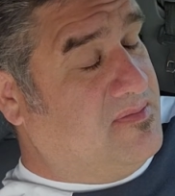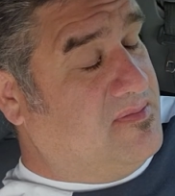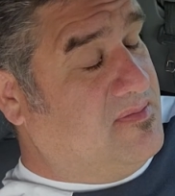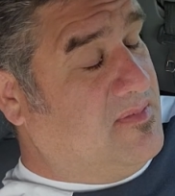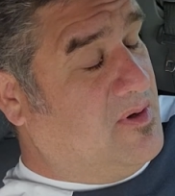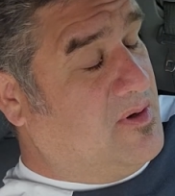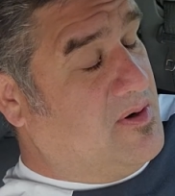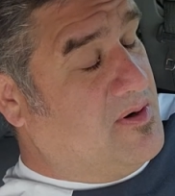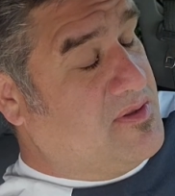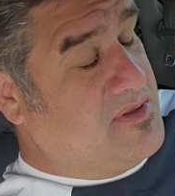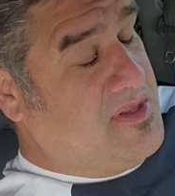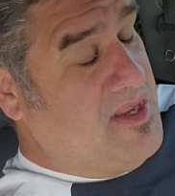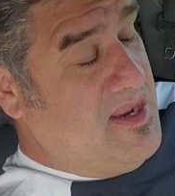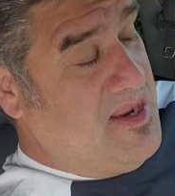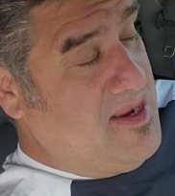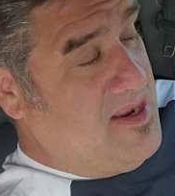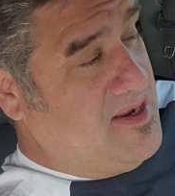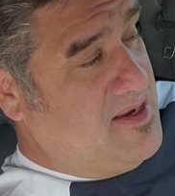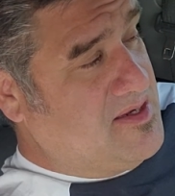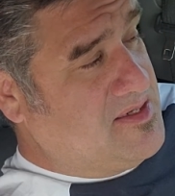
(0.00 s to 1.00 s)
or
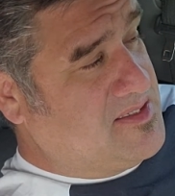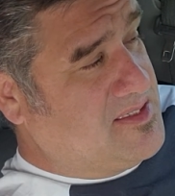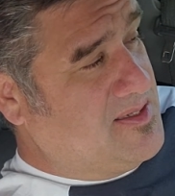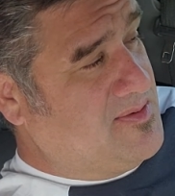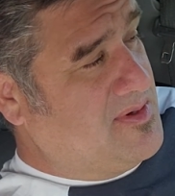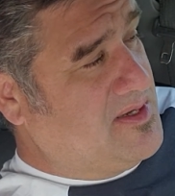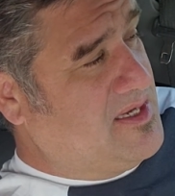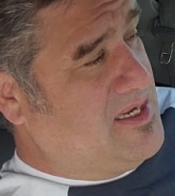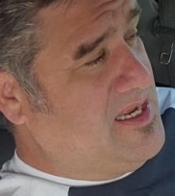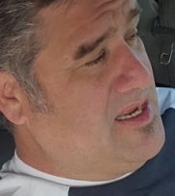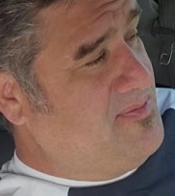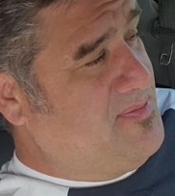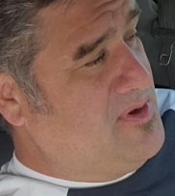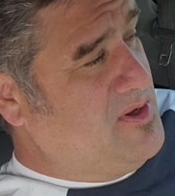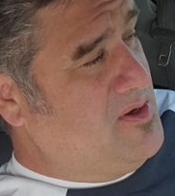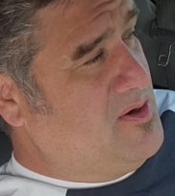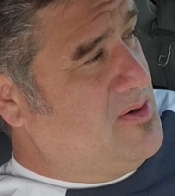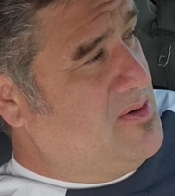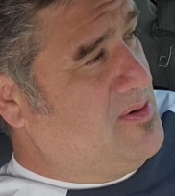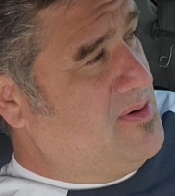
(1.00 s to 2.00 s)
things that would keep
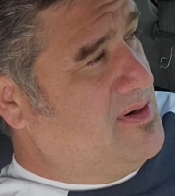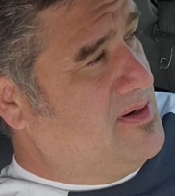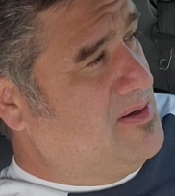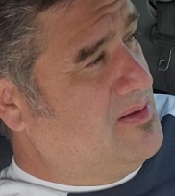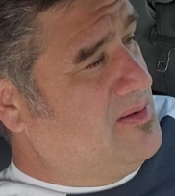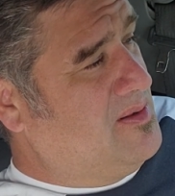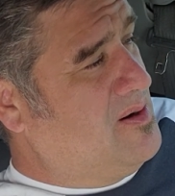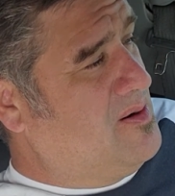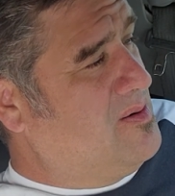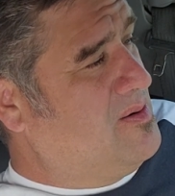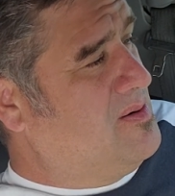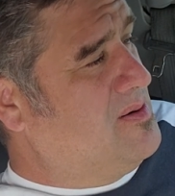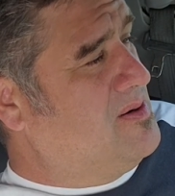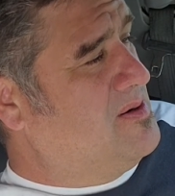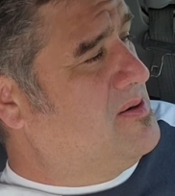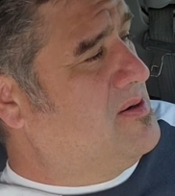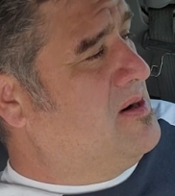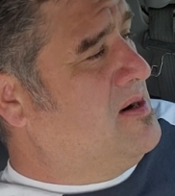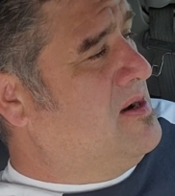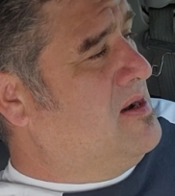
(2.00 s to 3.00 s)
you in a
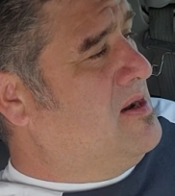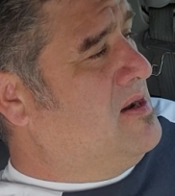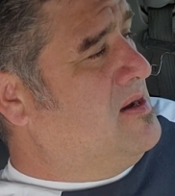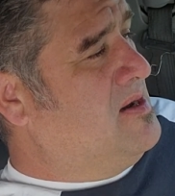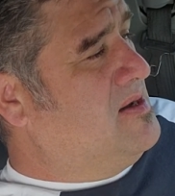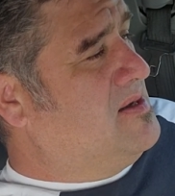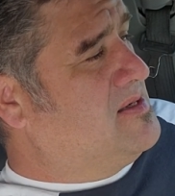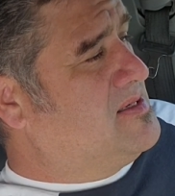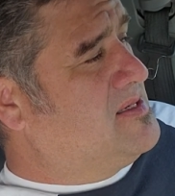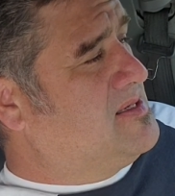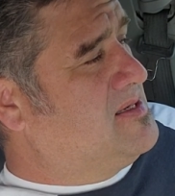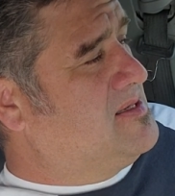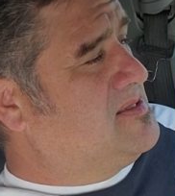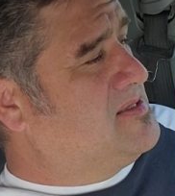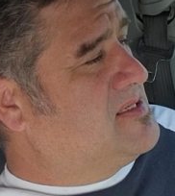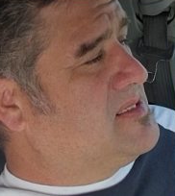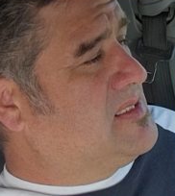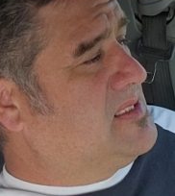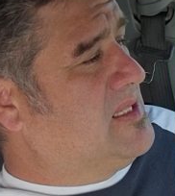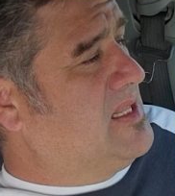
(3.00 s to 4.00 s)
lower
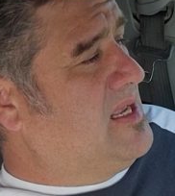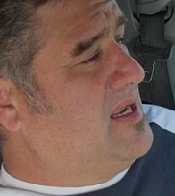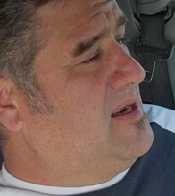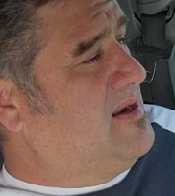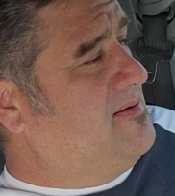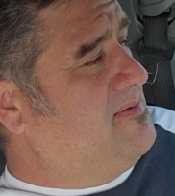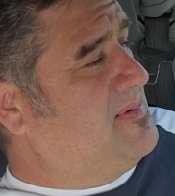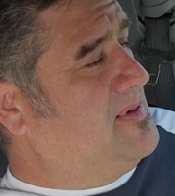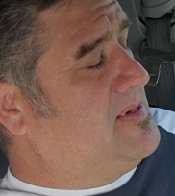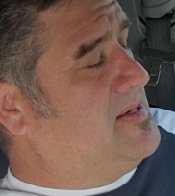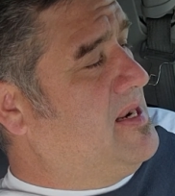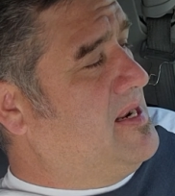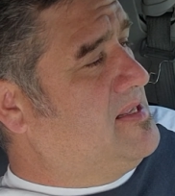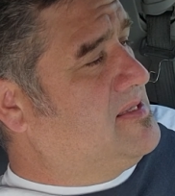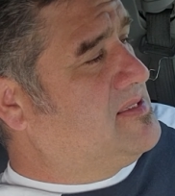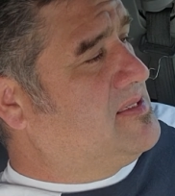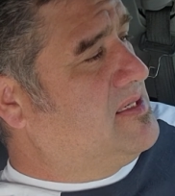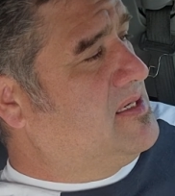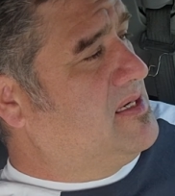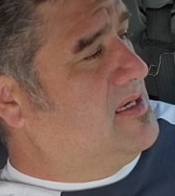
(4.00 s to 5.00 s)
enslaved
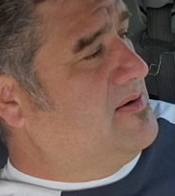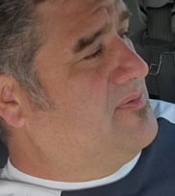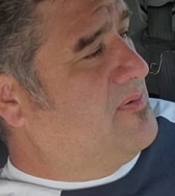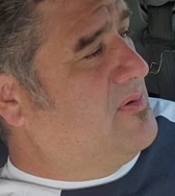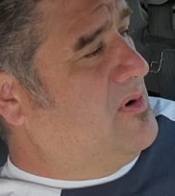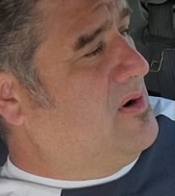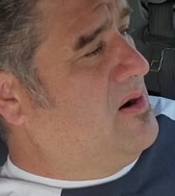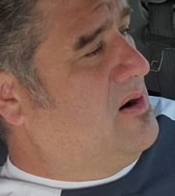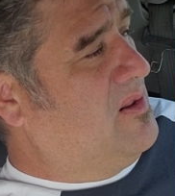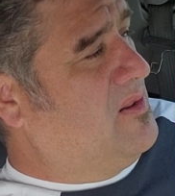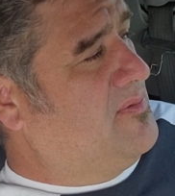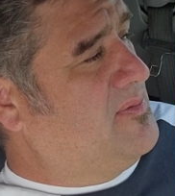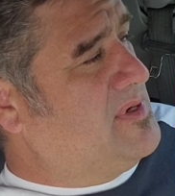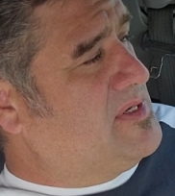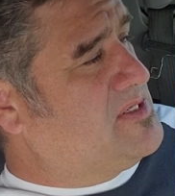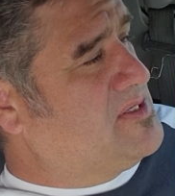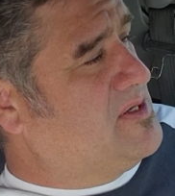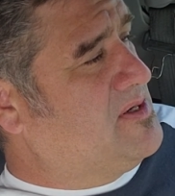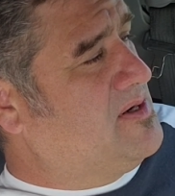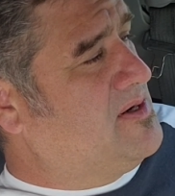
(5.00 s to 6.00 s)
density for all of
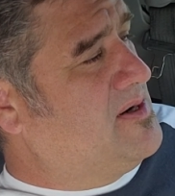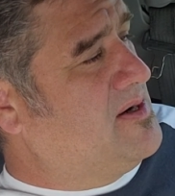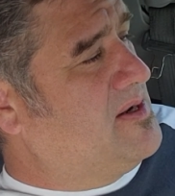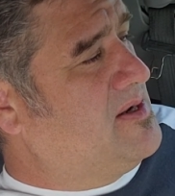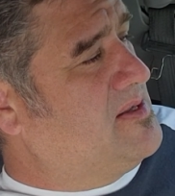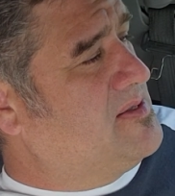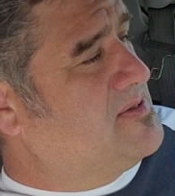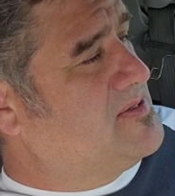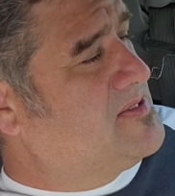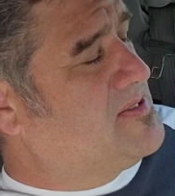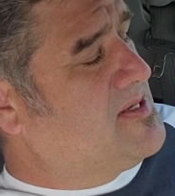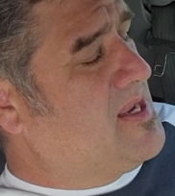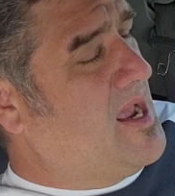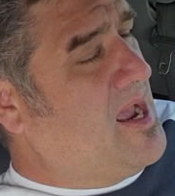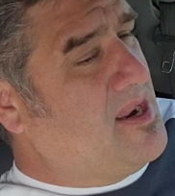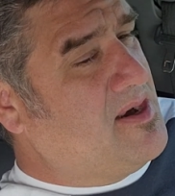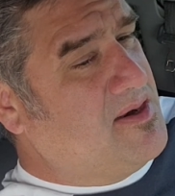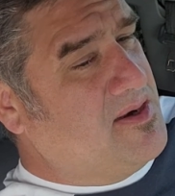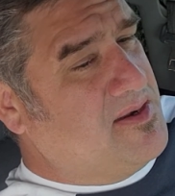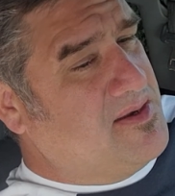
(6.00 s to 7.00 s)
eternity, and
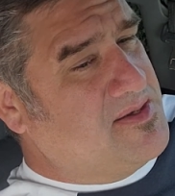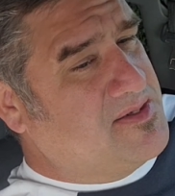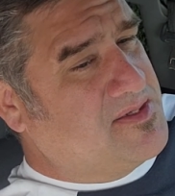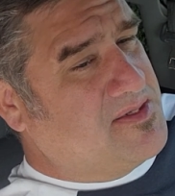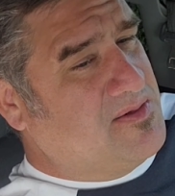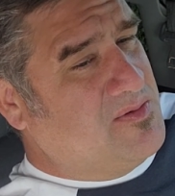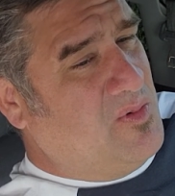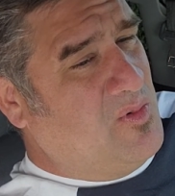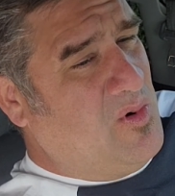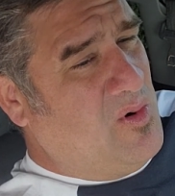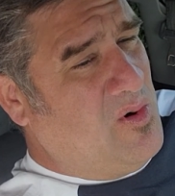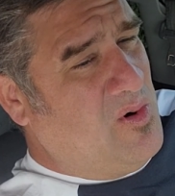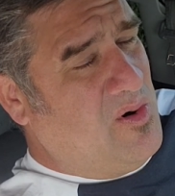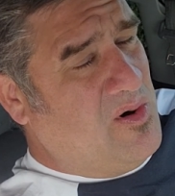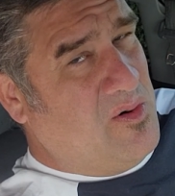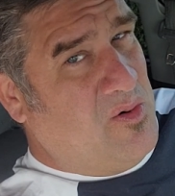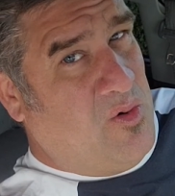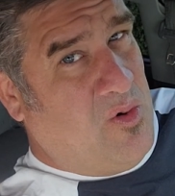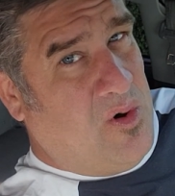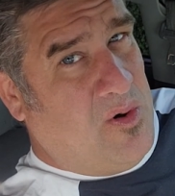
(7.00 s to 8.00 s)
sadness and war
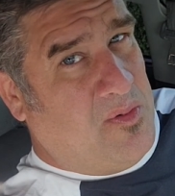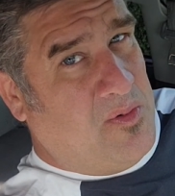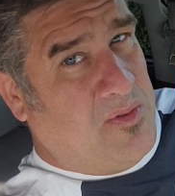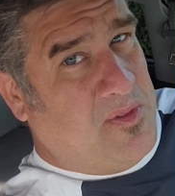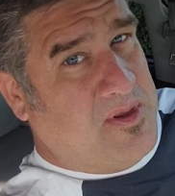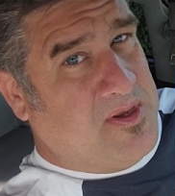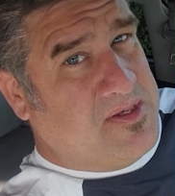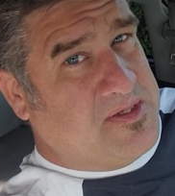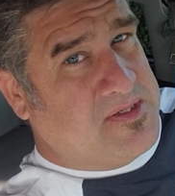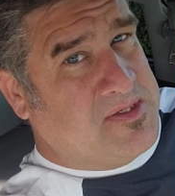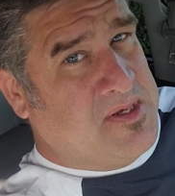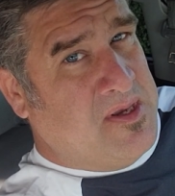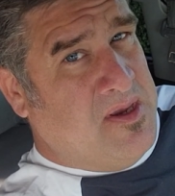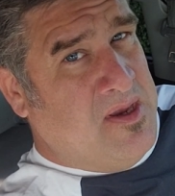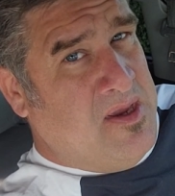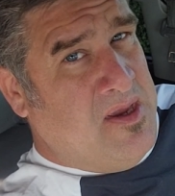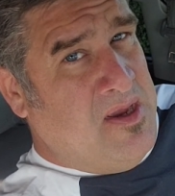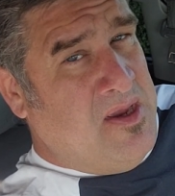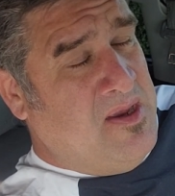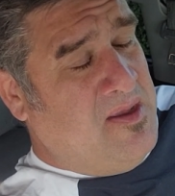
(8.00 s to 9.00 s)
and horribleness.
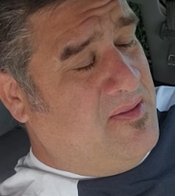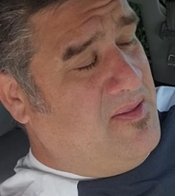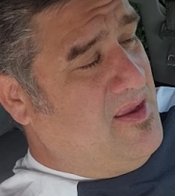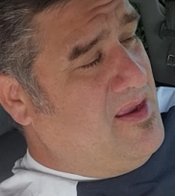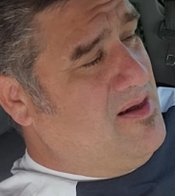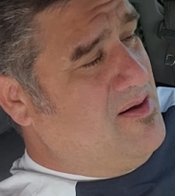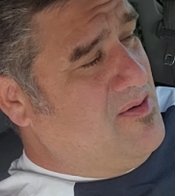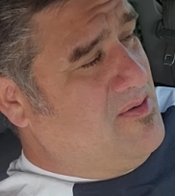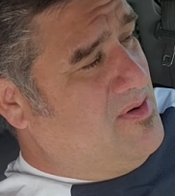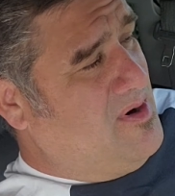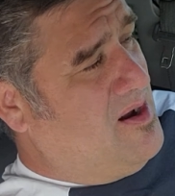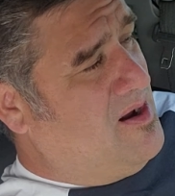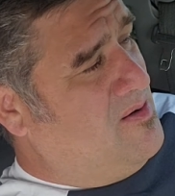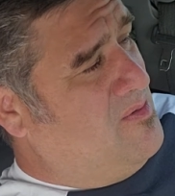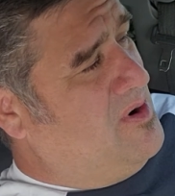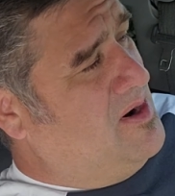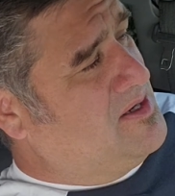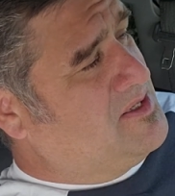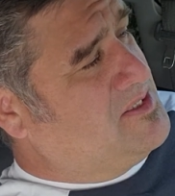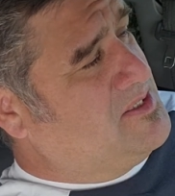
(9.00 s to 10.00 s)
They do not
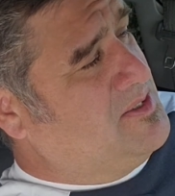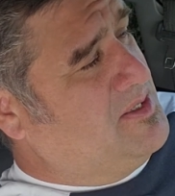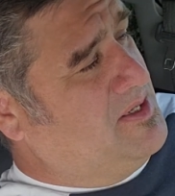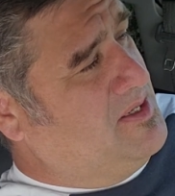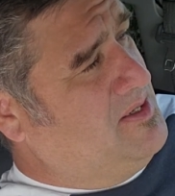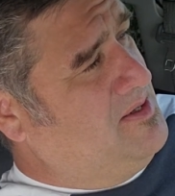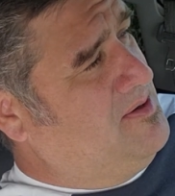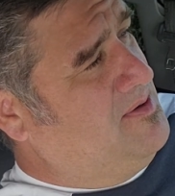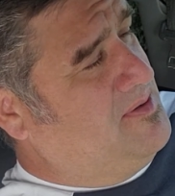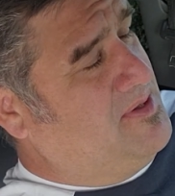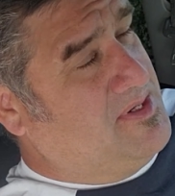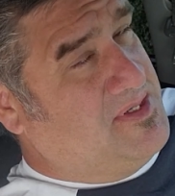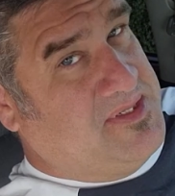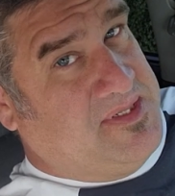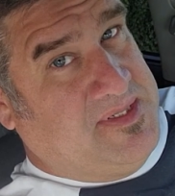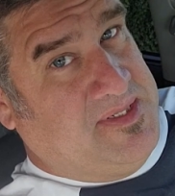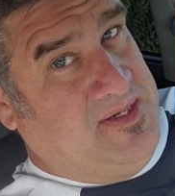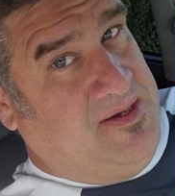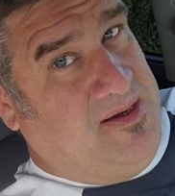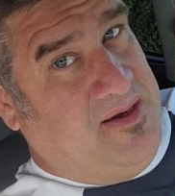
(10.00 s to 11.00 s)
want you to hear this
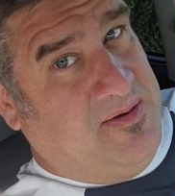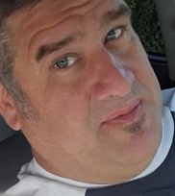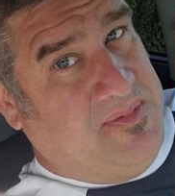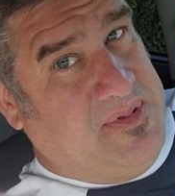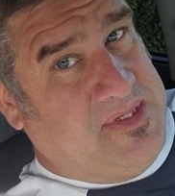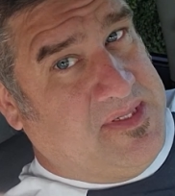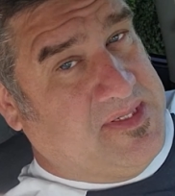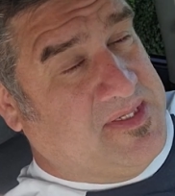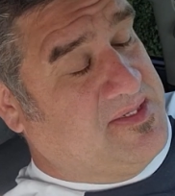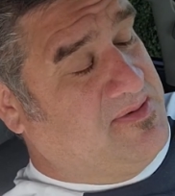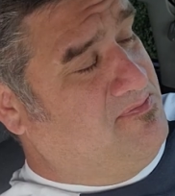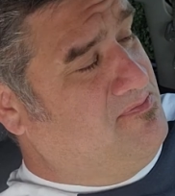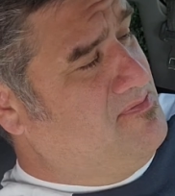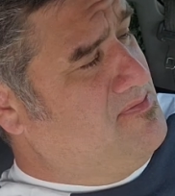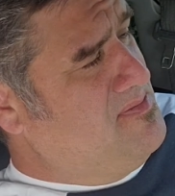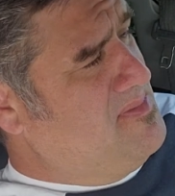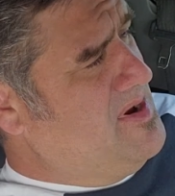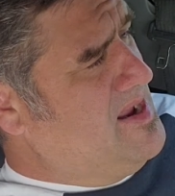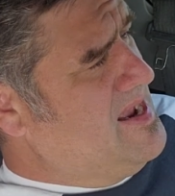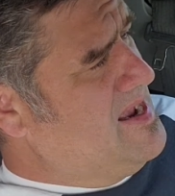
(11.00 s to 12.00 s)
stuff. This is
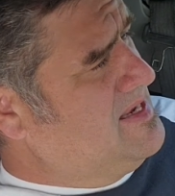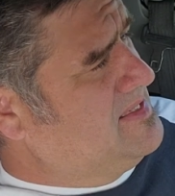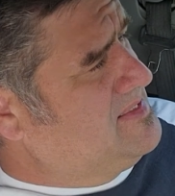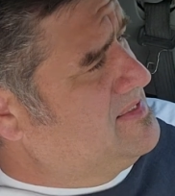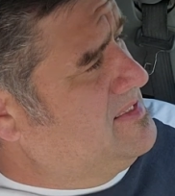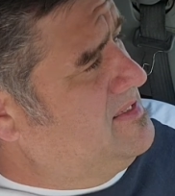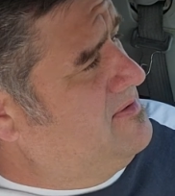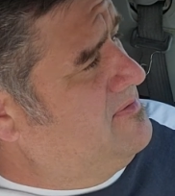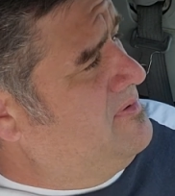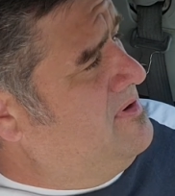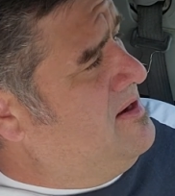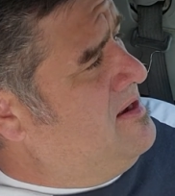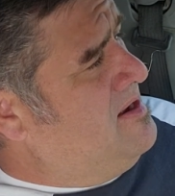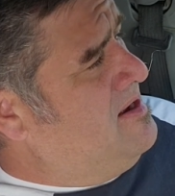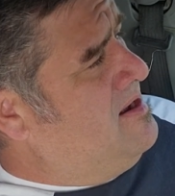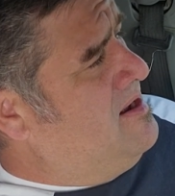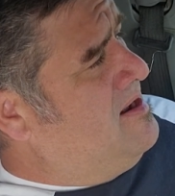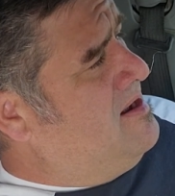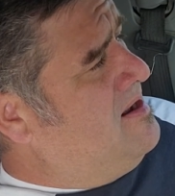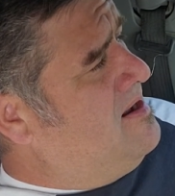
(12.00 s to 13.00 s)
massive.
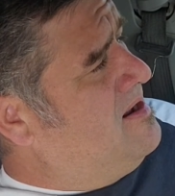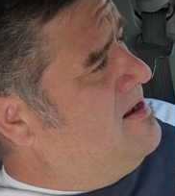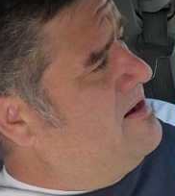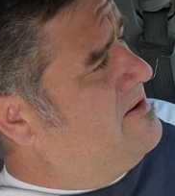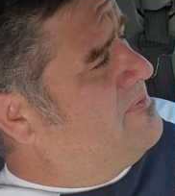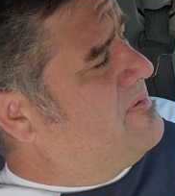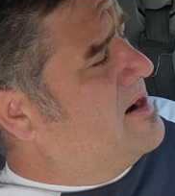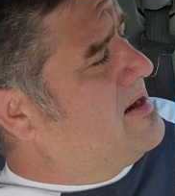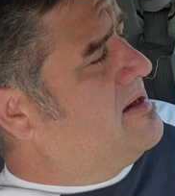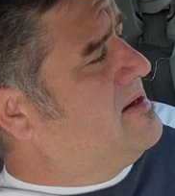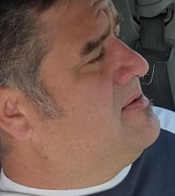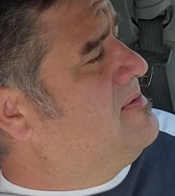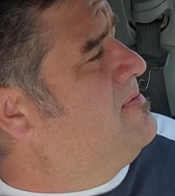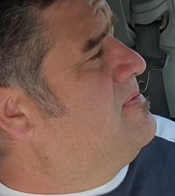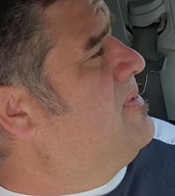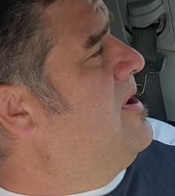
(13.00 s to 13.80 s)
If I could